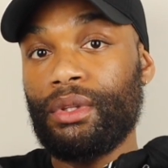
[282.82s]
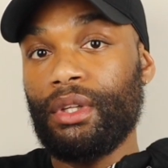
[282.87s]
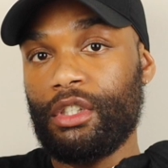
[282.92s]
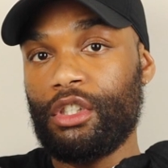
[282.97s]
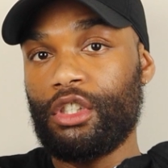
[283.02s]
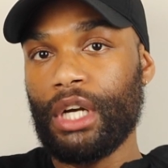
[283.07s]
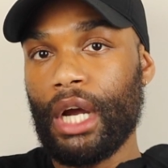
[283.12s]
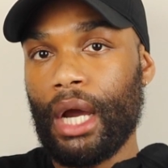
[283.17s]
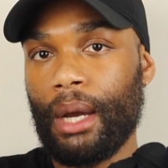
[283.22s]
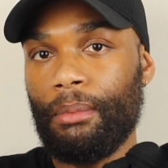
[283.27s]

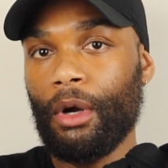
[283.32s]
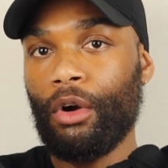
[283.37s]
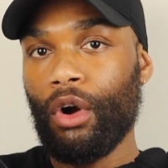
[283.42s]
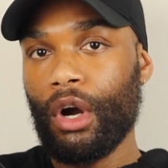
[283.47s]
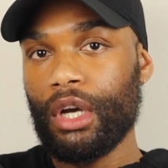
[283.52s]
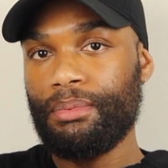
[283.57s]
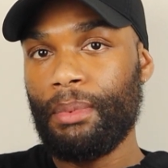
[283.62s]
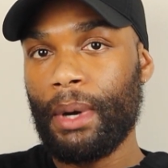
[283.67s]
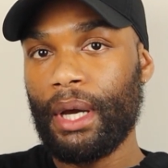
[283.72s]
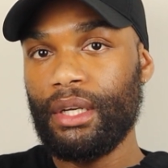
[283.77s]
strap, a
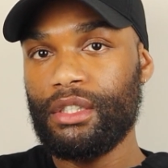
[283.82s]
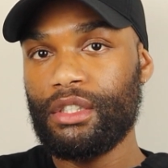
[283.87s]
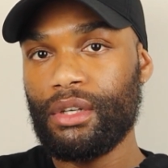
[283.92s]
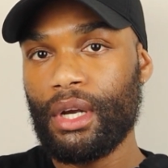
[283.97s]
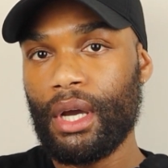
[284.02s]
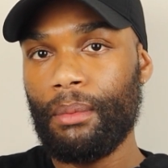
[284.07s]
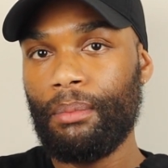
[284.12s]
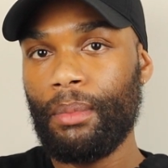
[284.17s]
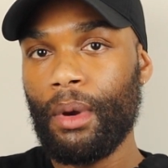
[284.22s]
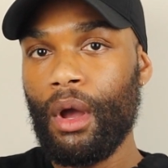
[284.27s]
crossbody
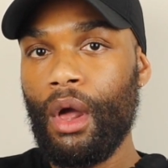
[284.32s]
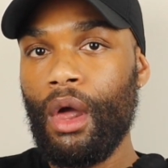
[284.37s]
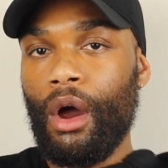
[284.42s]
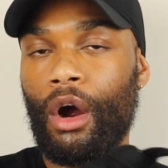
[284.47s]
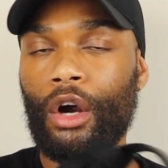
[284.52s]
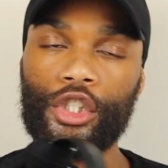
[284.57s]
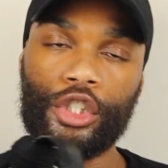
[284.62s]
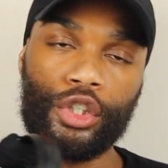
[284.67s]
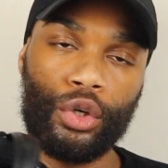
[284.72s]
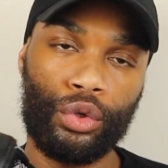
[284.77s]
strap
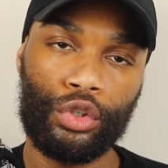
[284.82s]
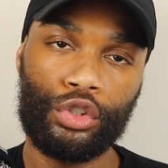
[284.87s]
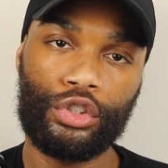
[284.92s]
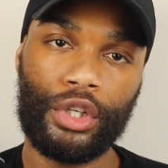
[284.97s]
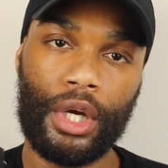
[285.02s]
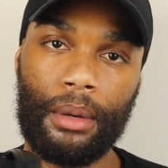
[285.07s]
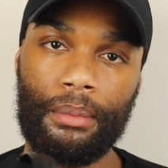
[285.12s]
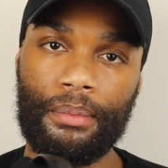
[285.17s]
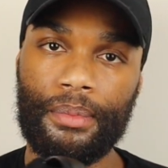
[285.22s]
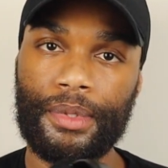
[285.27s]
or shoulder
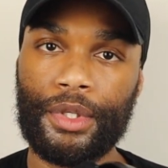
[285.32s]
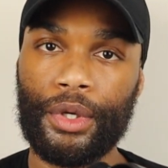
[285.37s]
strap.